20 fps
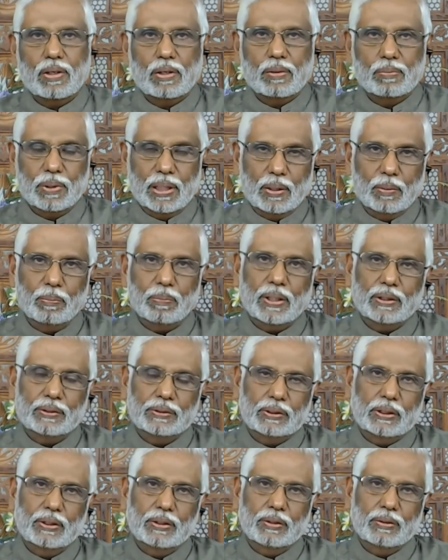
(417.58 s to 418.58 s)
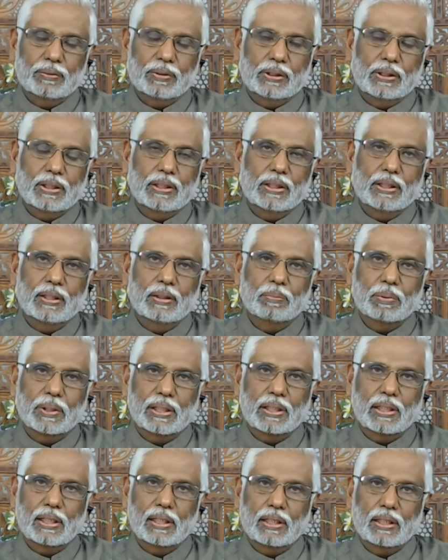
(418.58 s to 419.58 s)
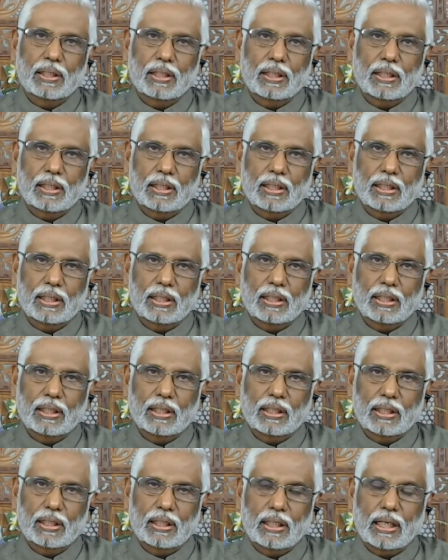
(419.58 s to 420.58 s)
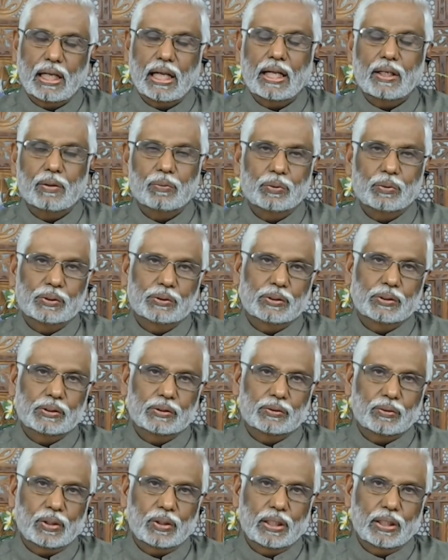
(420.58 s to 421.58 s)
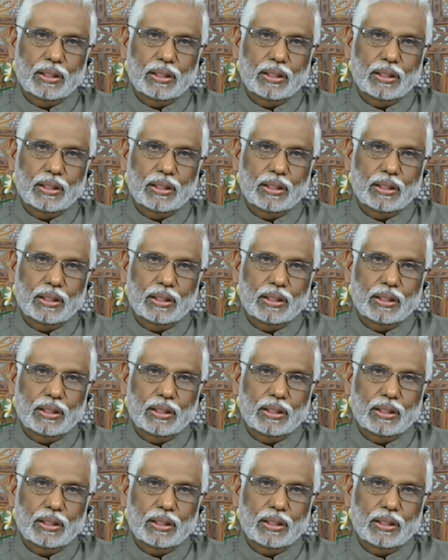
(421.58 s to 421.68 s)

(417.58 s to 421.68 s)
being present within the pineal gland, which is only a